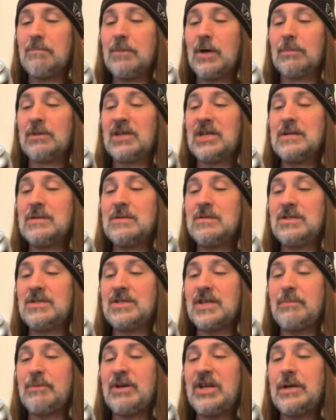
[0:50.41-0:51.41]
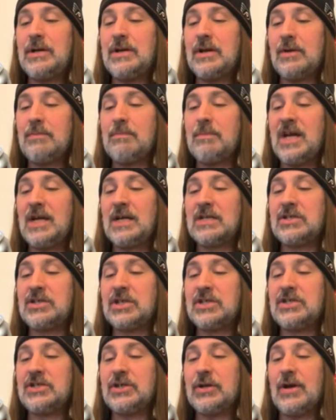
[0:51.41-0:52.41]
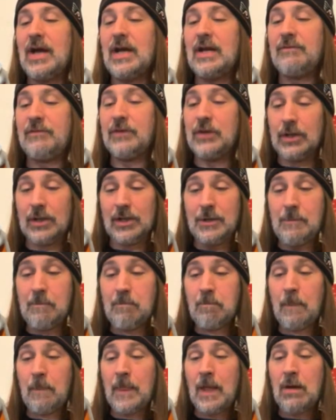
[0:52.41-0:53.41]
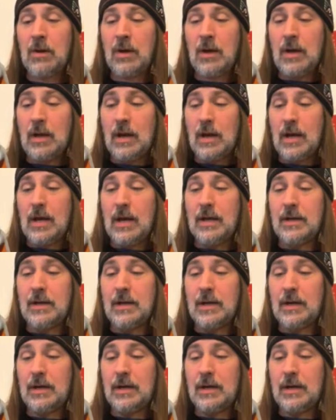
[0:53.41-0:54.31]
pumpkin, cinnamon, nutmeg, ginger, and vanilla. And